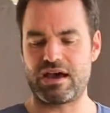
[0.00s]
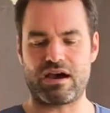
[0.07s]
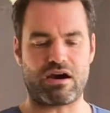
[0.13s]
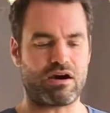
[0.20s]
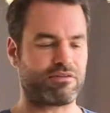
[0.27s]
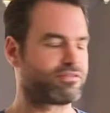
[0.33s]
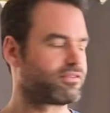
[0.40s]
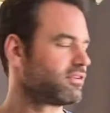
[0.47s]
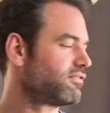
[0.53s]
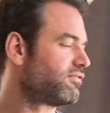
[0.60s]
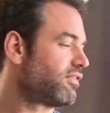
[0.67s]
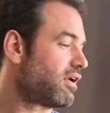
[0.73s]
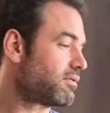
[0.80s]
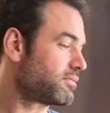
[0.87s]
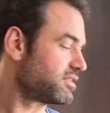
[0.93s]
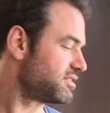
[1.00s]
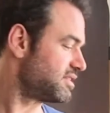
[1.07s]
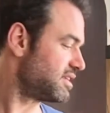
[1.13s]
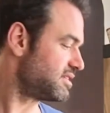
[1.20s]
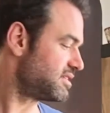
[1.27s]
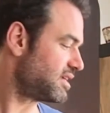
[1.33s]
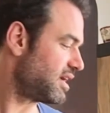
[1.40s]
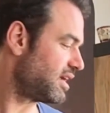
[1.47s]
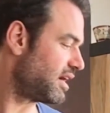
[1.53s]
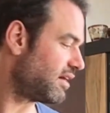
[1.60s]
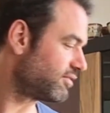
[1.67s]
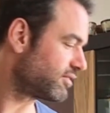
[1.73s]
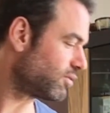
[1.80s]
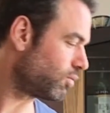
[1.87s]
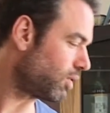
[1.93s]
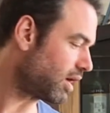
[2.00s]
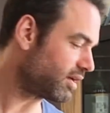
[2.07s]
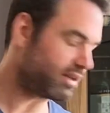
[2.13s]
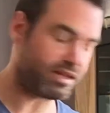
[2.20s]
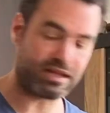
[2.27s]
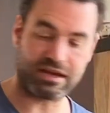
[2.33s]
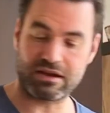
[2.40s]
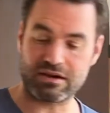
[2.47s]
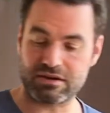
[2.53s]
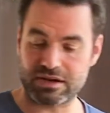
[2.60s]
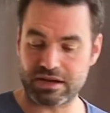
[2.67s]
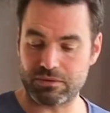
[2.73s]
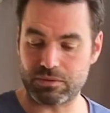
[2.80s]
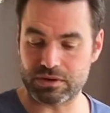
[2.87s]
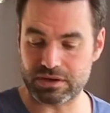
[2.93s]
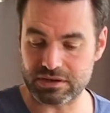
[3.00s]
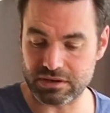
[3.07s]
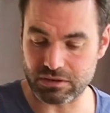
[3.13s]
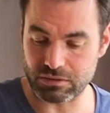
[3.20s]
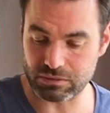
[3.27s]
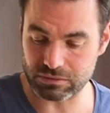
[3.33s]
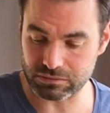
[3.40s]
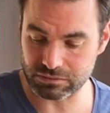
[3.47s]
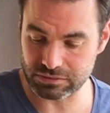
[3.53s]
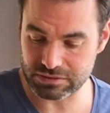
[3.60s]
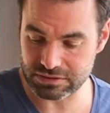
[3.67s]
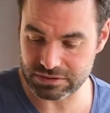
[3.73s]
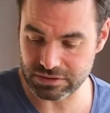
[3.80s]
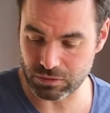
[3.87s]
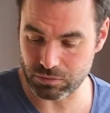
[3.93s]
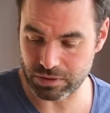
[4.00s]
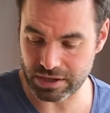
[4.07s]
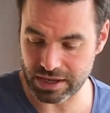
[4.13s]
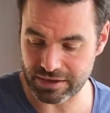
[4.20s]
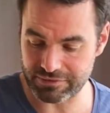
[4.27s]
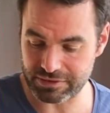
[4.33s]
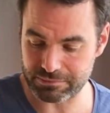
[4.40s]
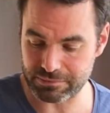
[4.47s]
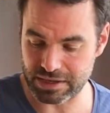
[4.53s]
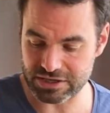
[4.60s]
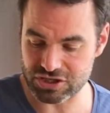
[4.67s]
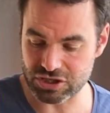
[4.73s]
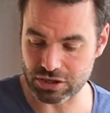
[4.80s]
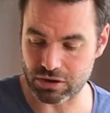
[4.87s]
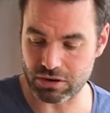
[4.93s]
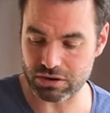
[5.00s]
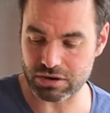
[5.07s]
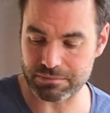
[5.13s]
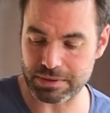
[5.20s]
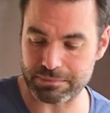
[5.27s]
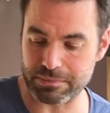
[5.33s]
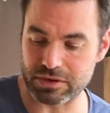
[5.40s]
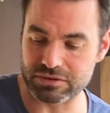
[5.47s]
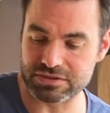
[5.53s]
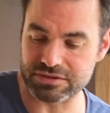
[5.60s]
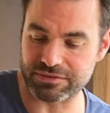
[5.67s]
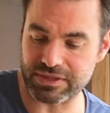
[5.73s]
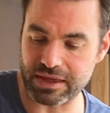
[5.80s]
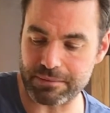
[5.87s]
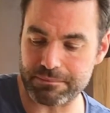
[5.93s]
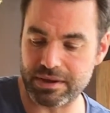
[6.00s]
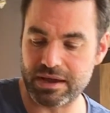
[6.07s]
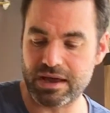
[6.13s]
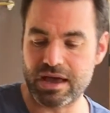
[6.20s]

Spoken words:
Often farmers, they say after 1 year they don't want to have it much longer, but most of them